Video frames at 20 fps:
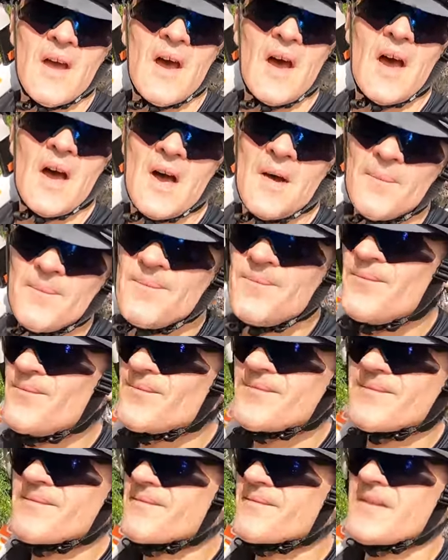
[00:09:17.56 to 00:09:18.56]

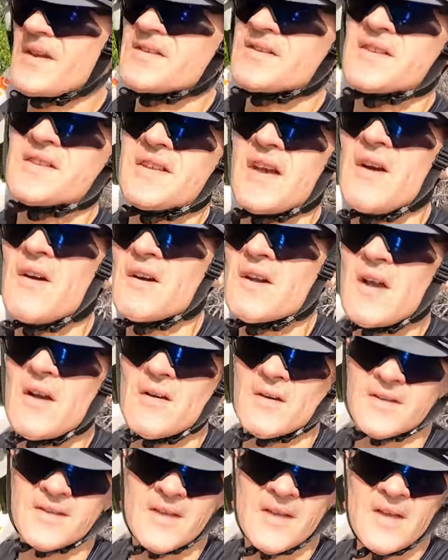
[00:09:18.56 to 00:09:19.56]
That's just how it
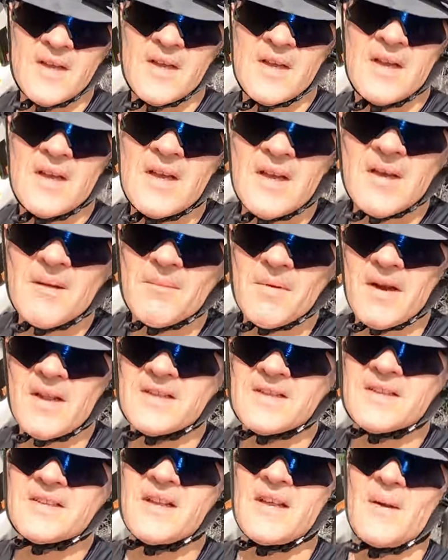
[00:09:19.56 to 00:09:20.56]
goes. But
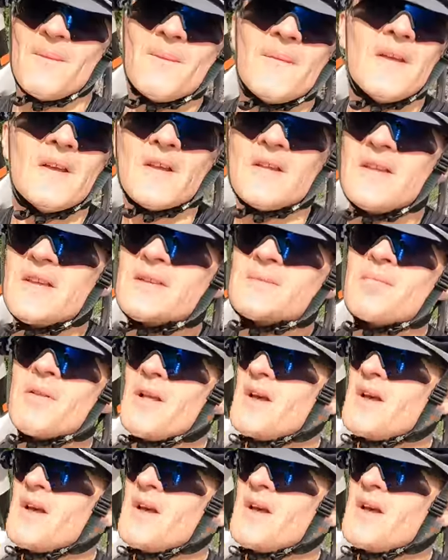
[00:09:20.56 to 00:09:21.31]
as I said, I'm feeling this